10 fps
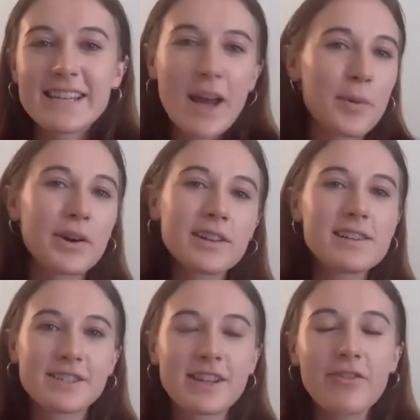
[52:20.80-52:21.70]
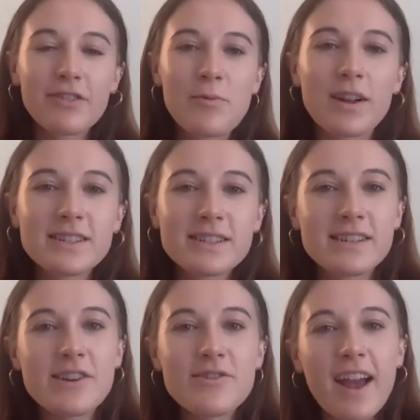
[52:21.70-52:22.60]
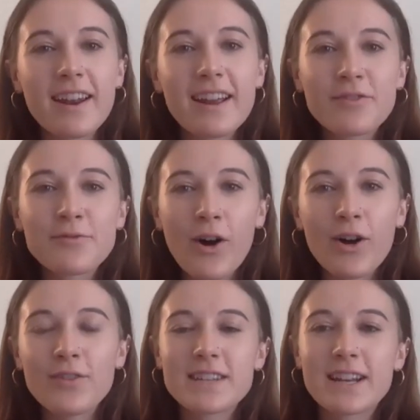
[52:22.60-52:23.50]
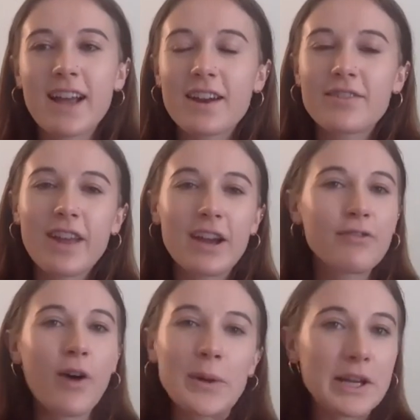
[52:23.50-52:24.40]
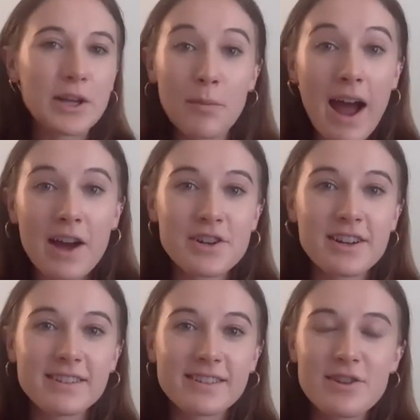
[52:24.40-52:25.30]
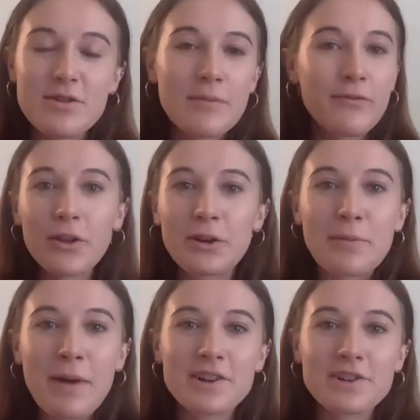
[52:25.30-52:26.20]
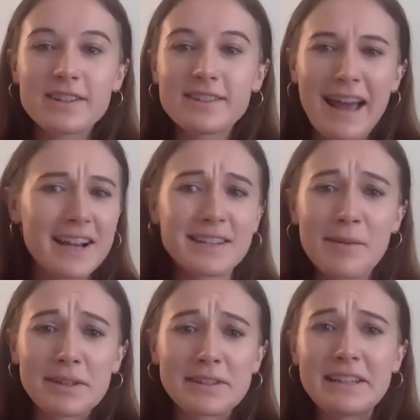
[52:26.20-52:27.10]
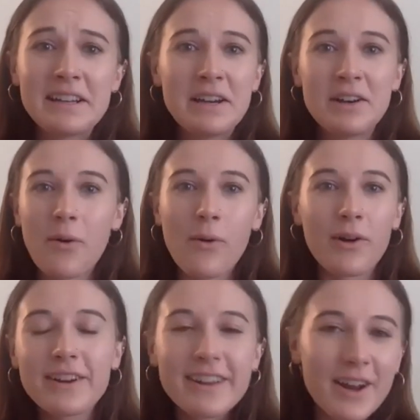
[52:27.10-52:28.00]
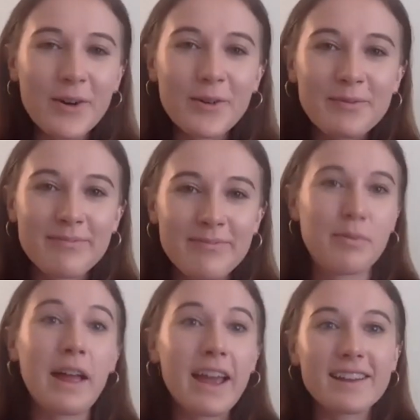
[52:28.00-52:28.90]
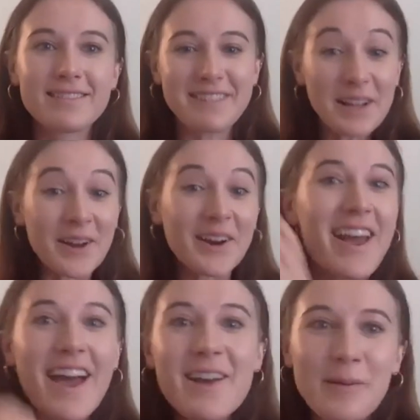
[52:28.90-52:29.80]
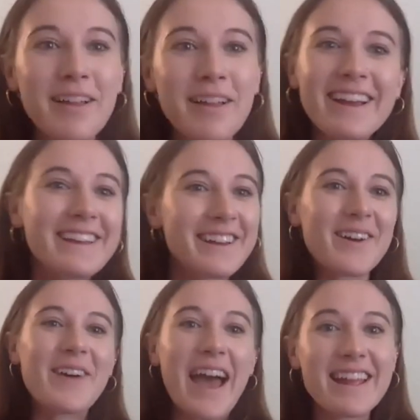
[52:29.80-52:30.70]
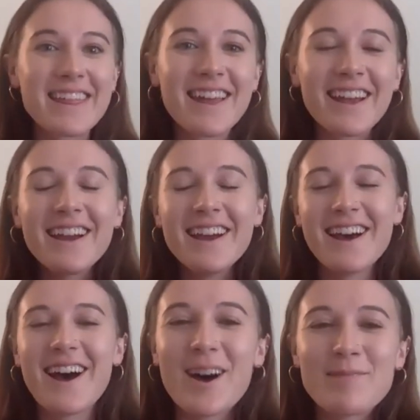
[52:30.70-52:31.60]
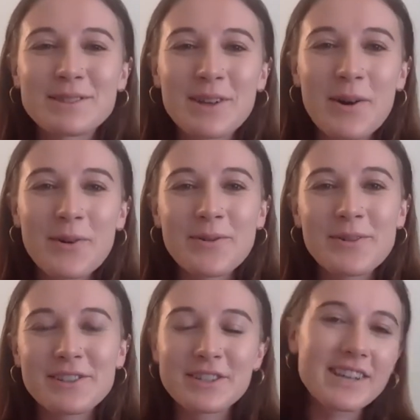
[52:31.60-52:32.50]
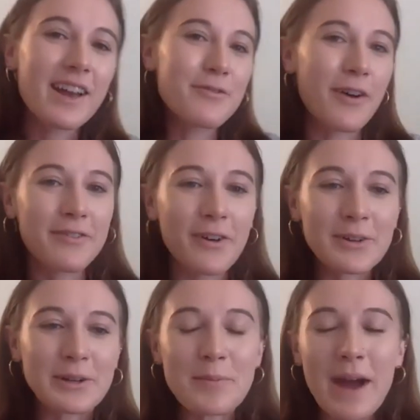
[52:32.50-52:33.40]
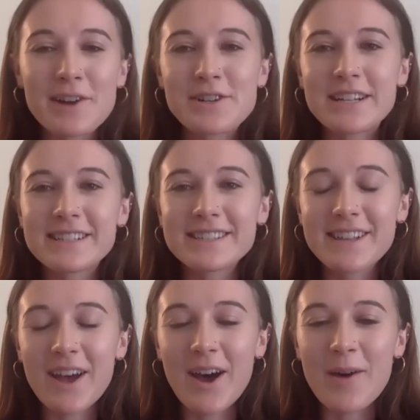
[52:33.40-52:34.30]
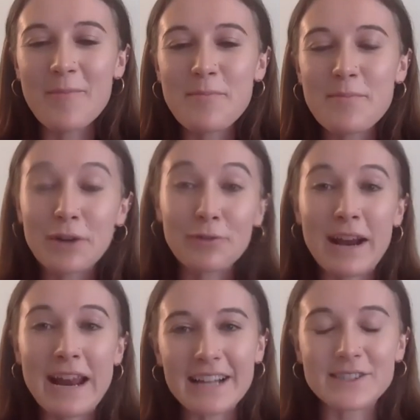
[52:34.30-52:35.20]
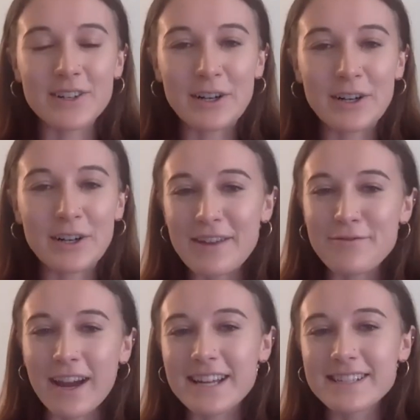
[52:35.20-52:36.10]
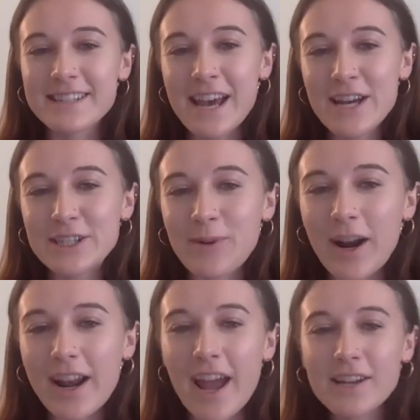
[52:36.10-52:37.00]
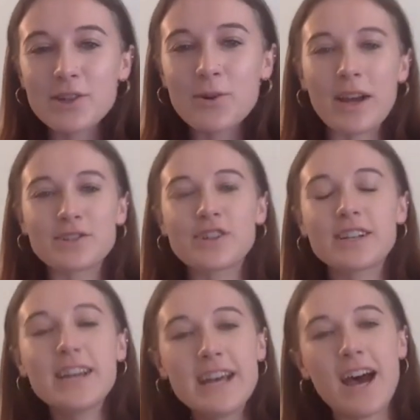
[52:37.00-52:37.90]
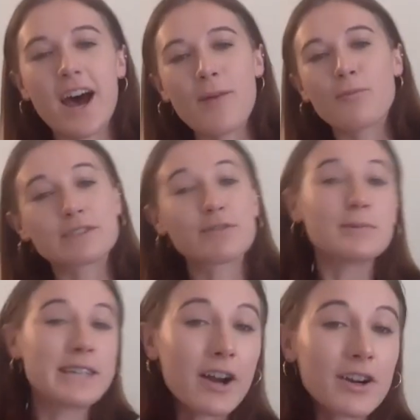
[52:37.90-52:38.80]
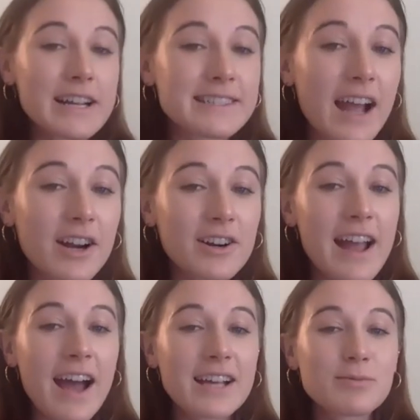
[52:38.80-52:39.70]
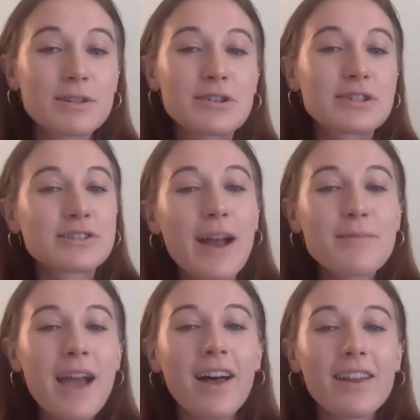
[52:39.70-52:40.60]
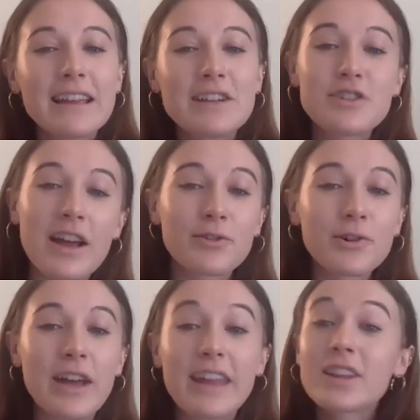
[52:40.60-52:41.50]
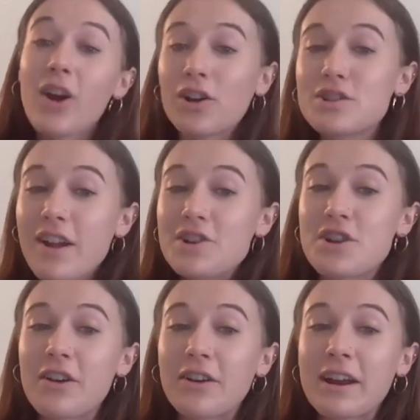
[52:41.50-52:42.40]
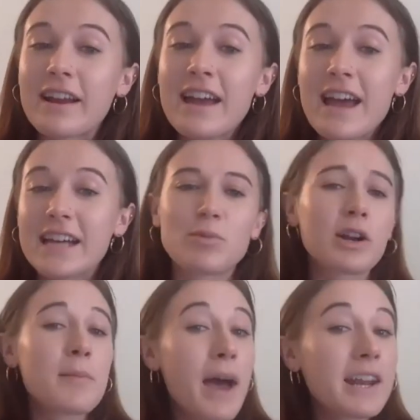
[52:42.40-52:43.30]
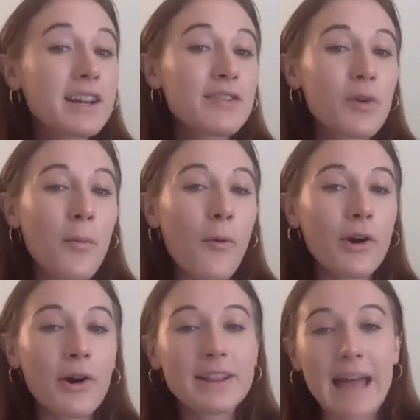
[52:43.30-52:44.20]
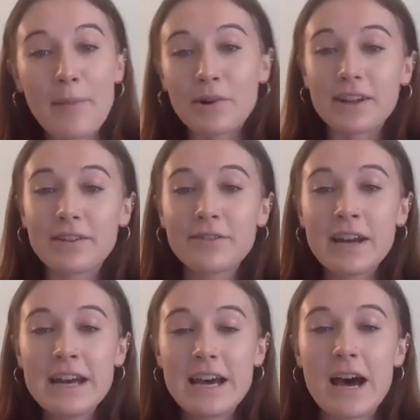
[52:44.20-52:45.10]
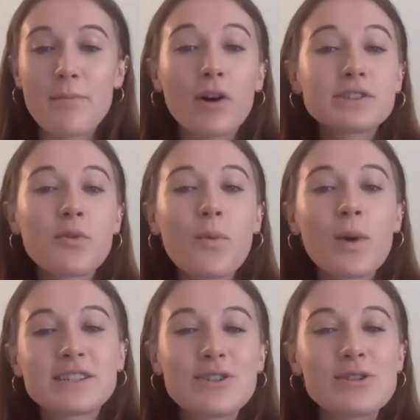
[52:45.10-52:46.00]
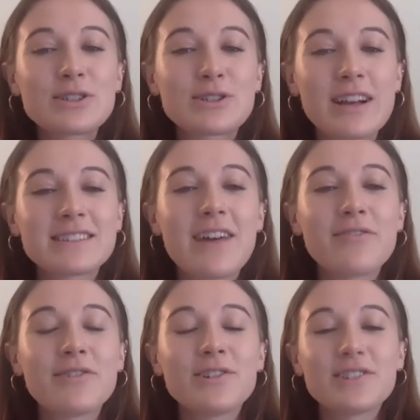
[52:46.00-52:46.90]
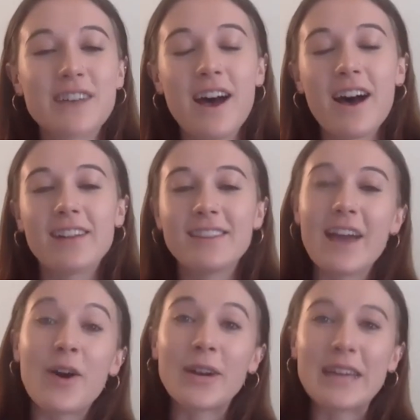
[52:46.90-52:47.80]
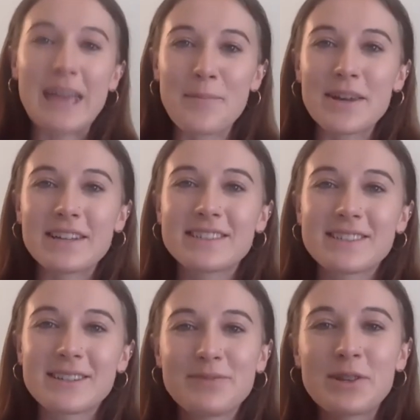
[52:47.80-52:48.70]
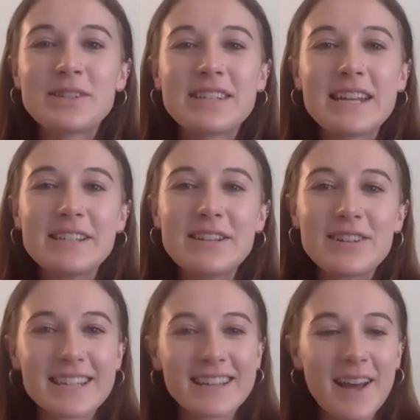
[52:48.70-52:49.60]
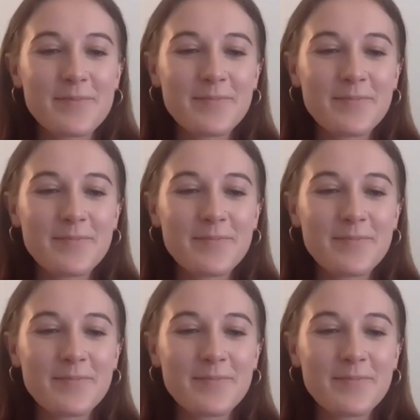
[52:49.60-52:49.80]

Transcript: And yeah, Berkeley just definitely wants to see you getting involved and kind of like following your passions. And you can follow your passions academically or, you know, playing the clarinet or playing you know anything um, so just kind of follow your passions um, but great answer and great advice so our next question um, was from zachary and zachary asked would you describe cal in general and the college of engineering as more competitive or more collaborative um, also what is student stress level uh, like on campus so Stacey you can take that